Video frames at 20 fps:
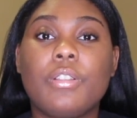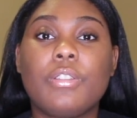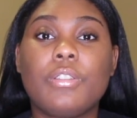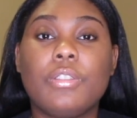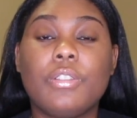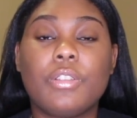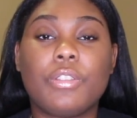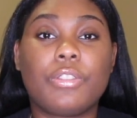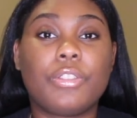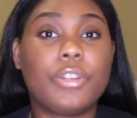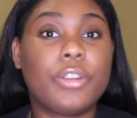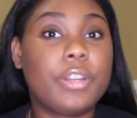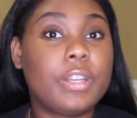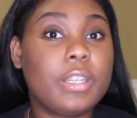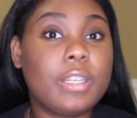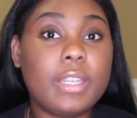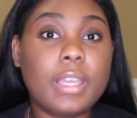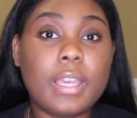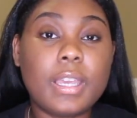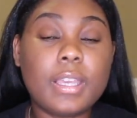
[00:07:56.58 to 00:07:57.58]
the
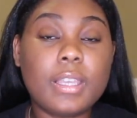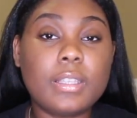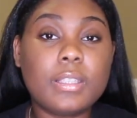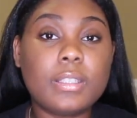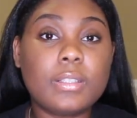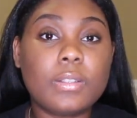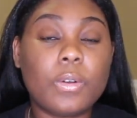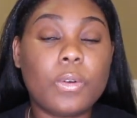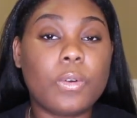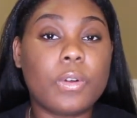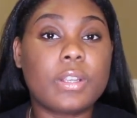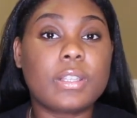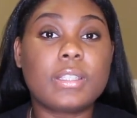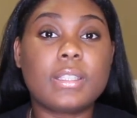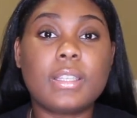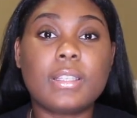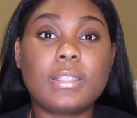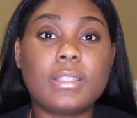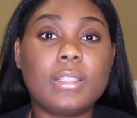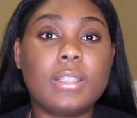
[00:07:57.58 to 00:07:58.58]
30 days or
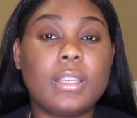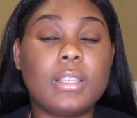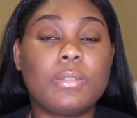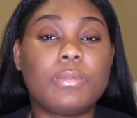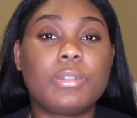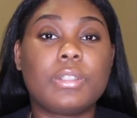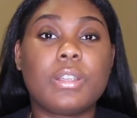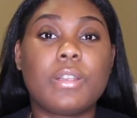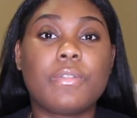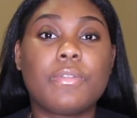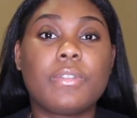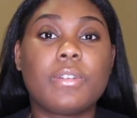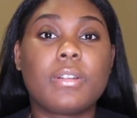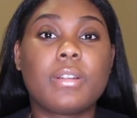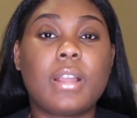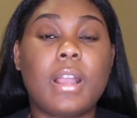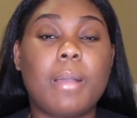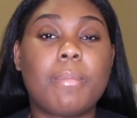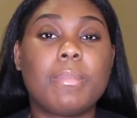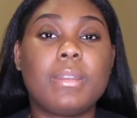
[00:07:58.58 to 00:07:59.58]
60 days,
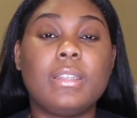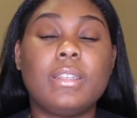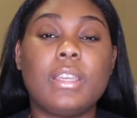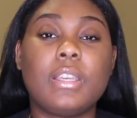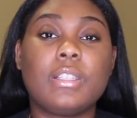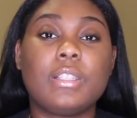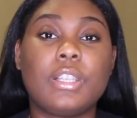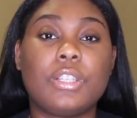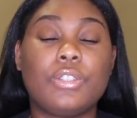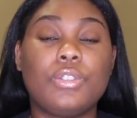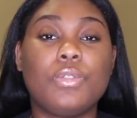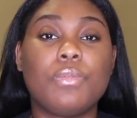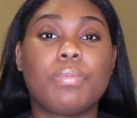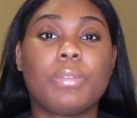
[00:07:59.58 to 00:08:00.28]
whichever how many days that you